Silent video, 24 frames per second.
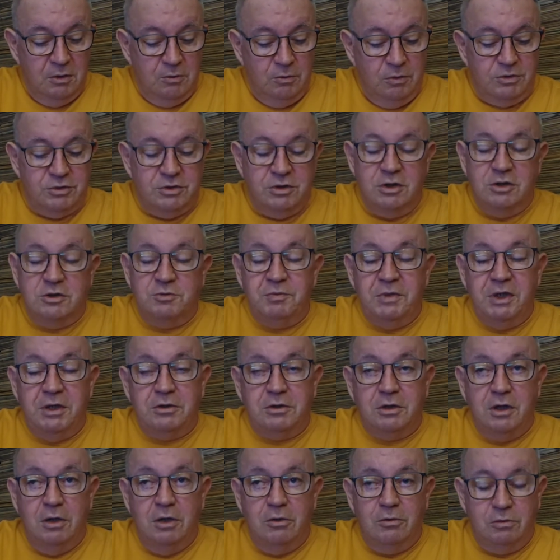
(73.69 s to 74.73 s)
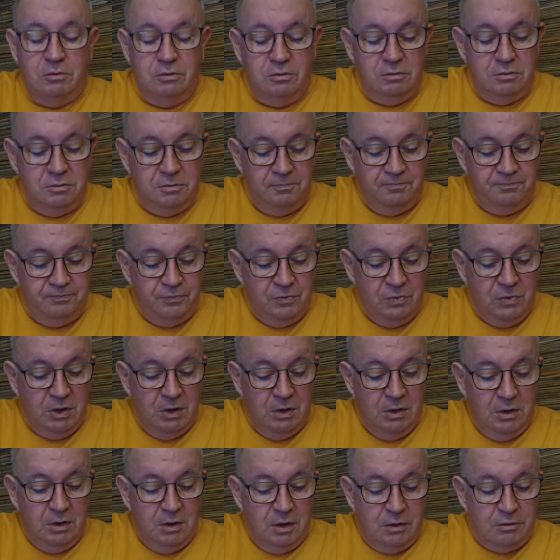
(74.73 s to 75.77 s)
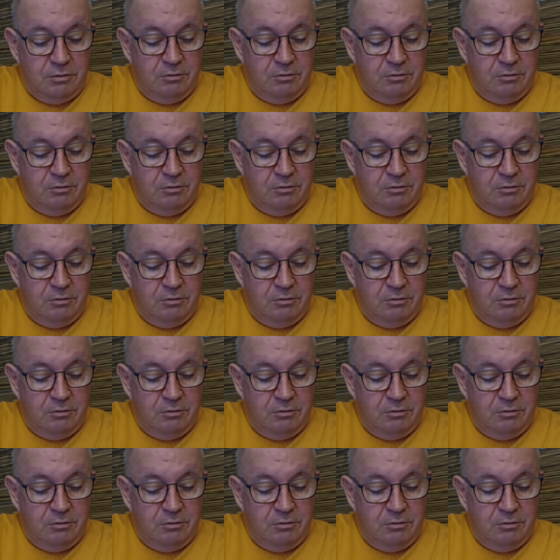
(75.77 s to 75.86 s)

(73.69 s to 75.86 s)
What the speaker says: which gives me a total at